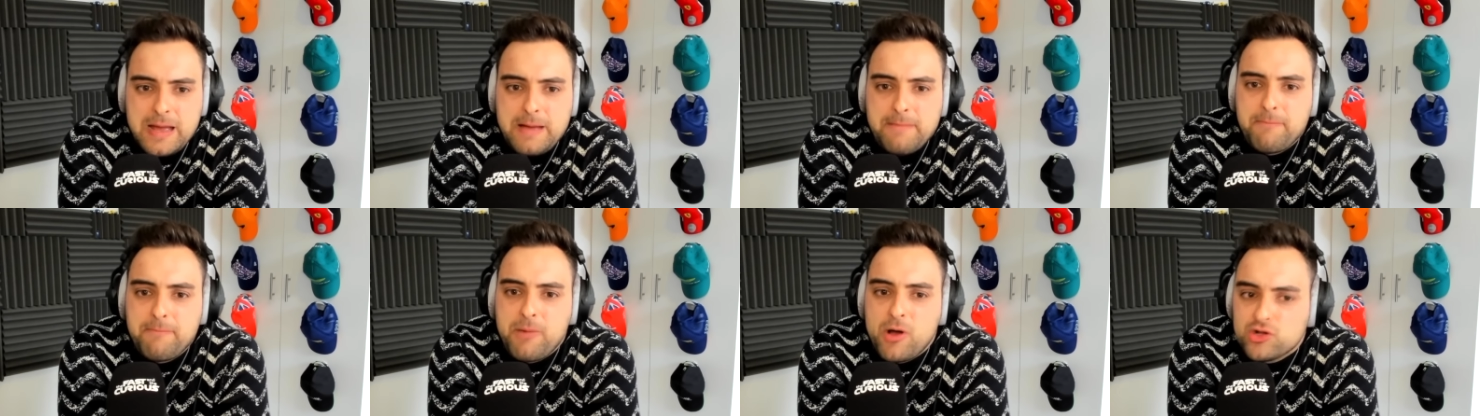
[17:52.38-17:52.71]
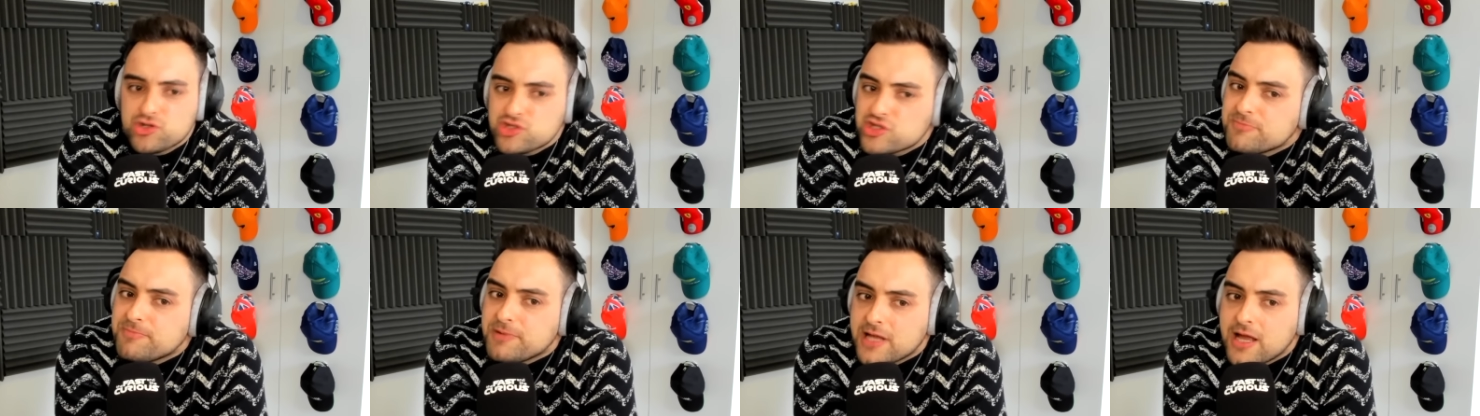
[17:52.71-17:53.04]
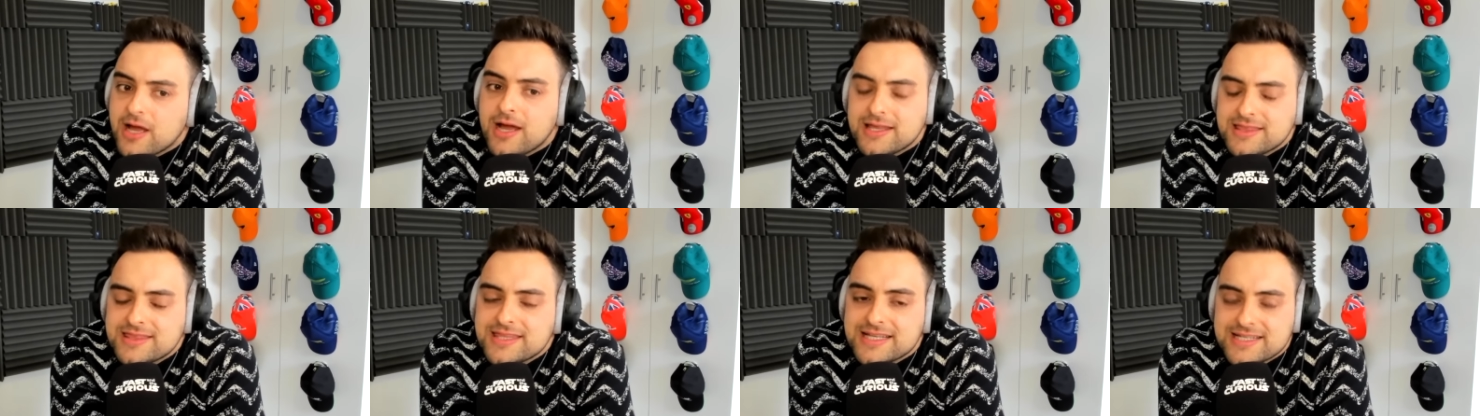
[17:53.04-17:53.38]
possibly,
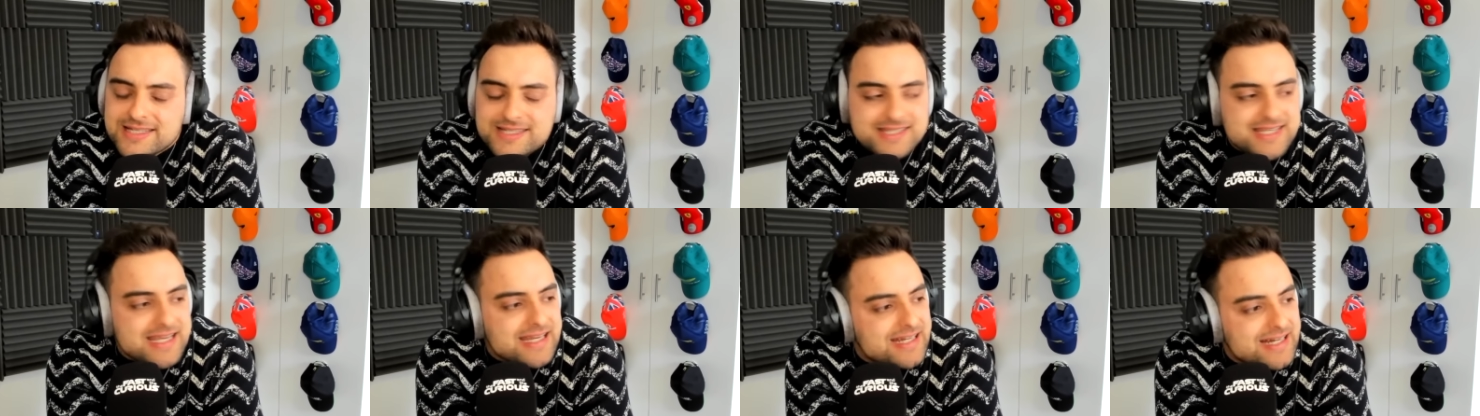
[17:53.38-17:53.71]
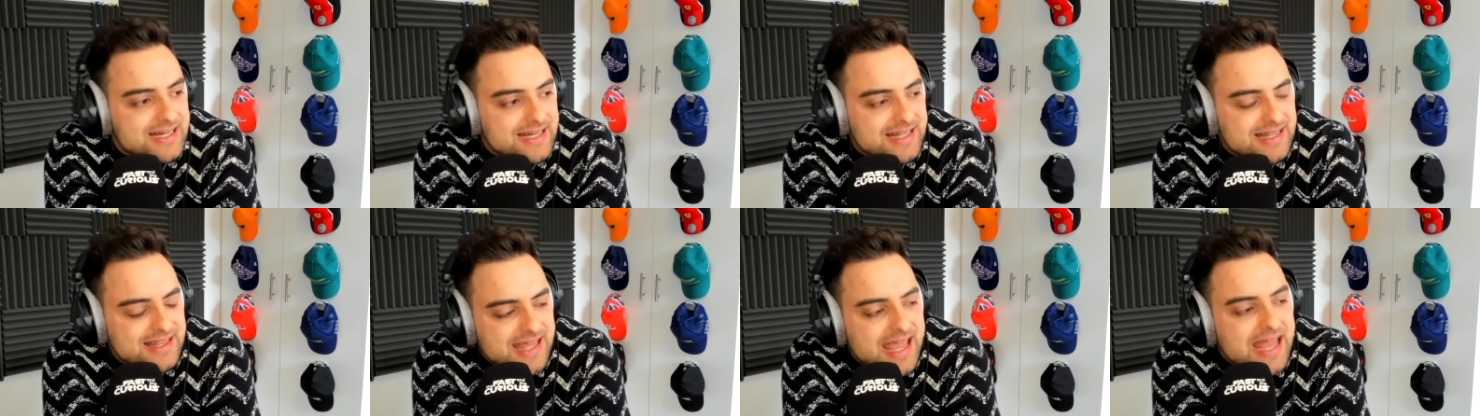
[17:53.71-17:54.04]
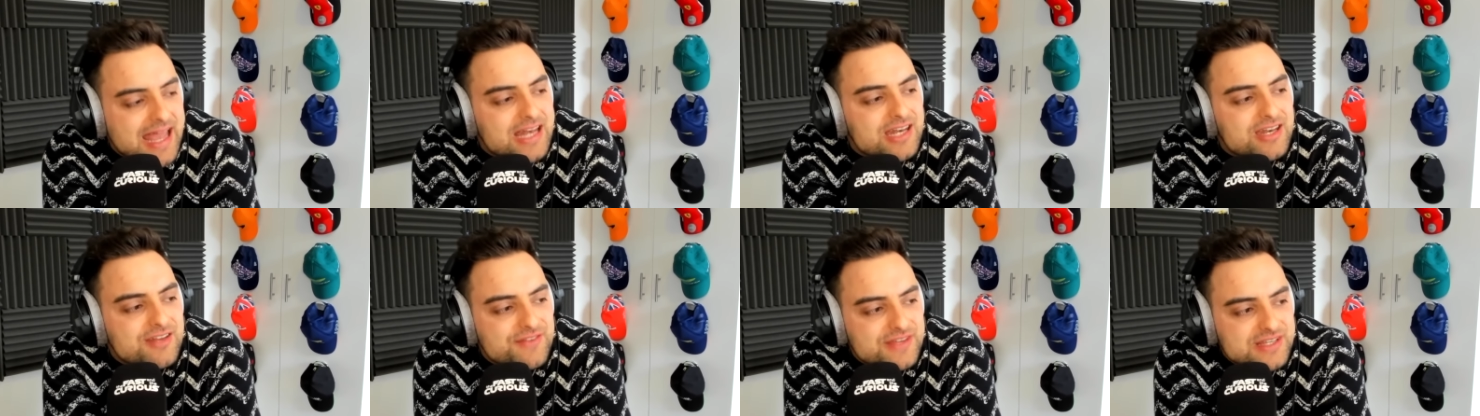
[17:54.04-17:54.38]
I think, signalling the
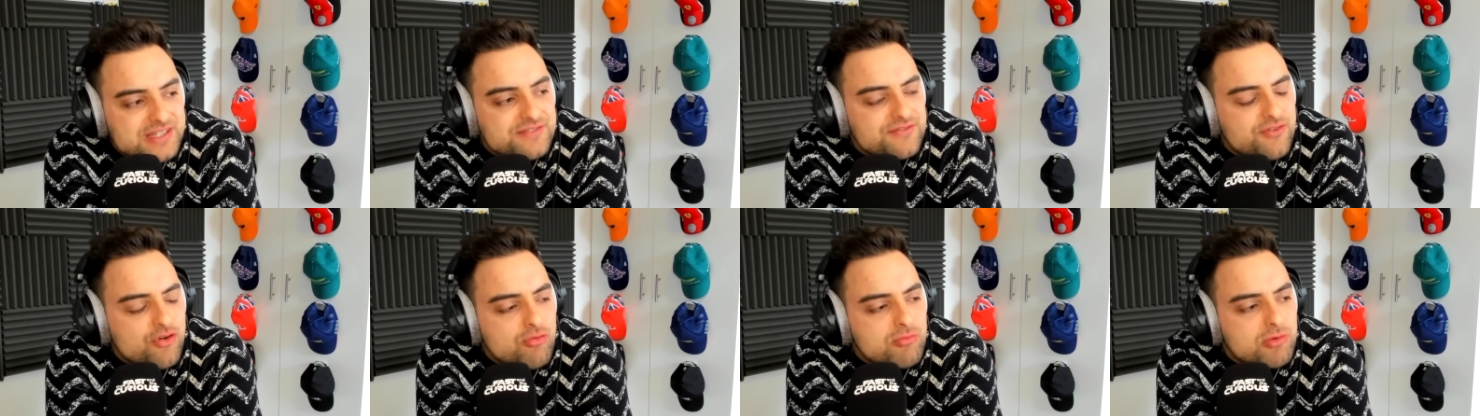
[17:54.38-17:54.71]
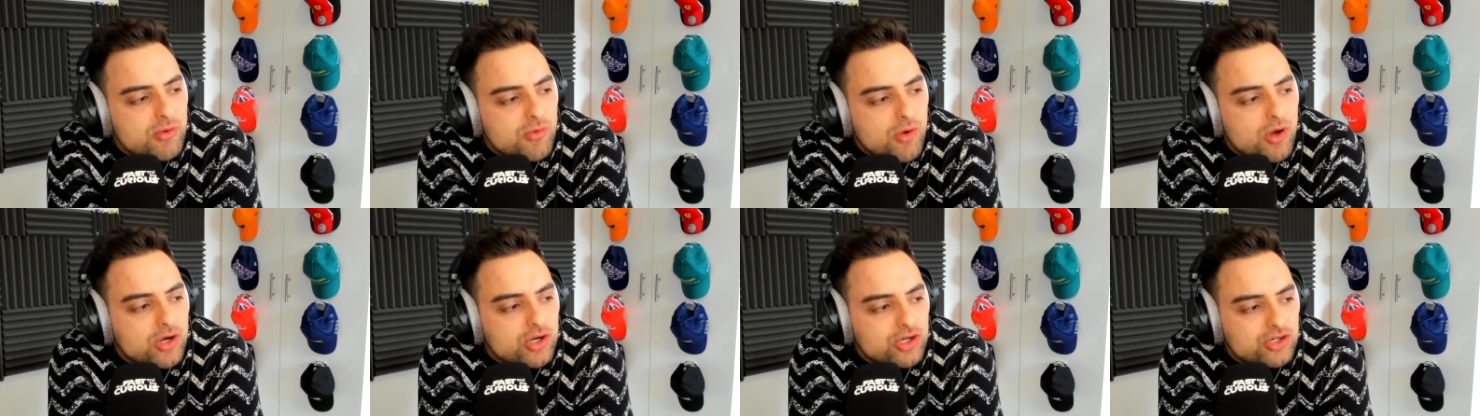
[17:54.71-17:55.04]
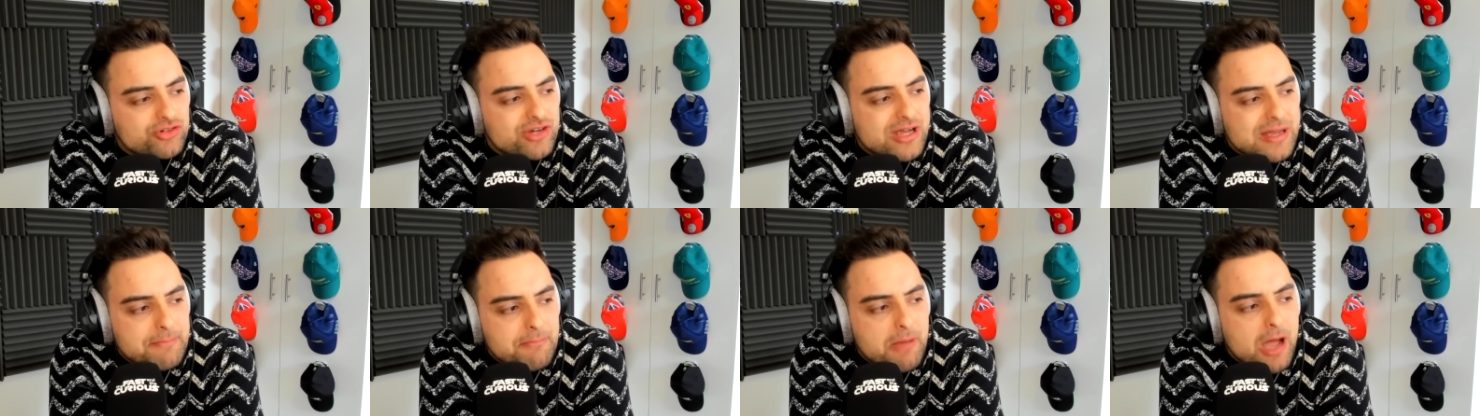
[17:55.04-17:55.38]
end of his Formula One
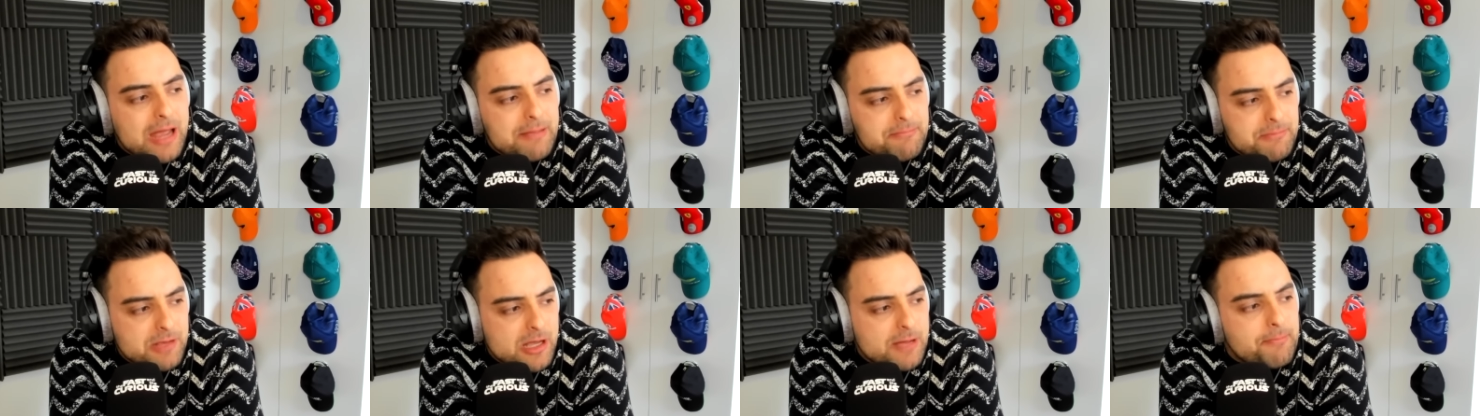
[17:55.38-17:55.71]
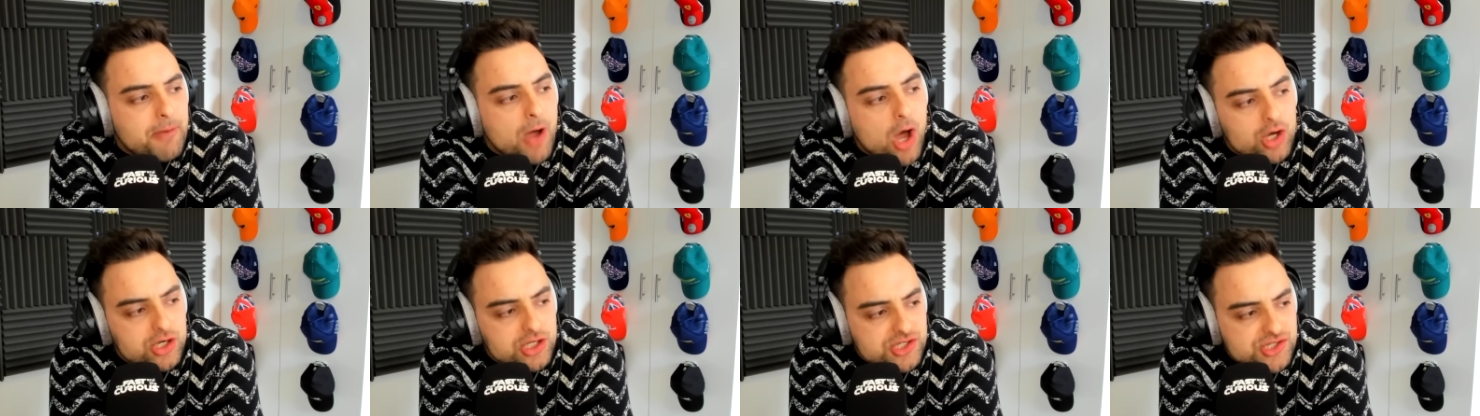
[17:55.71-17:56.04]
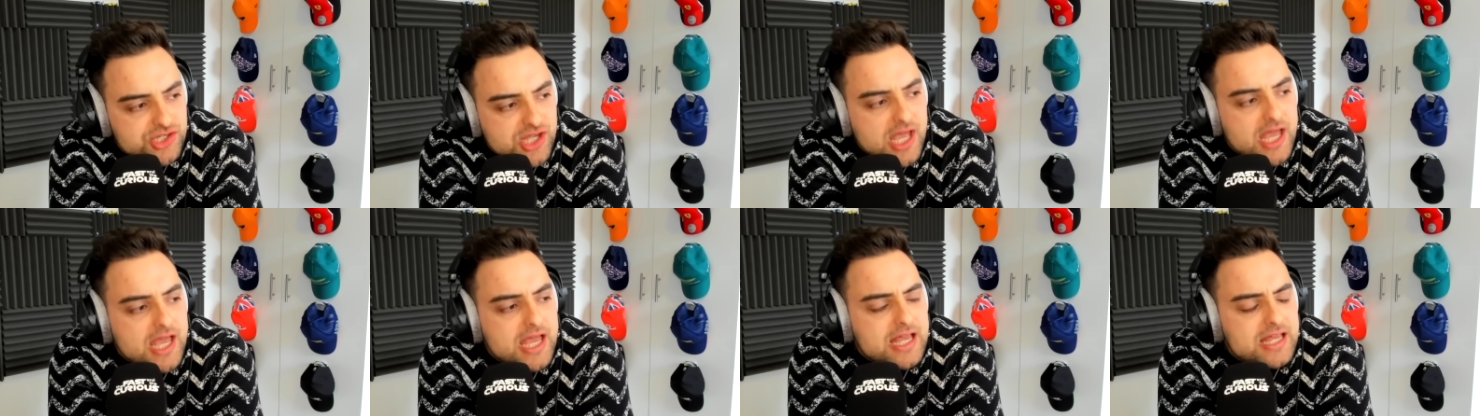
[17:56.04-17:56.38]
career might be upon
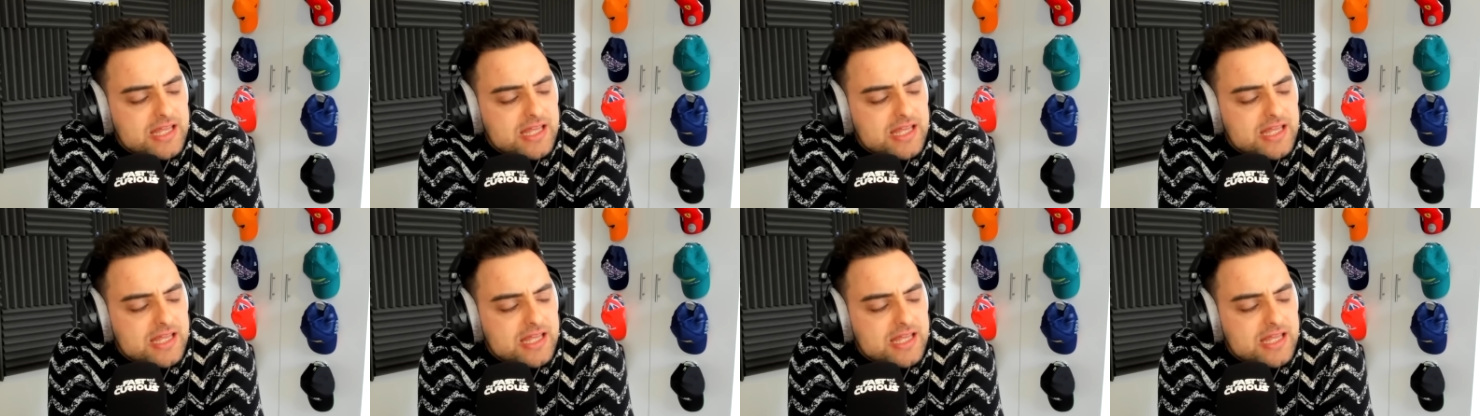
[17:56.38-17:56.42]
us.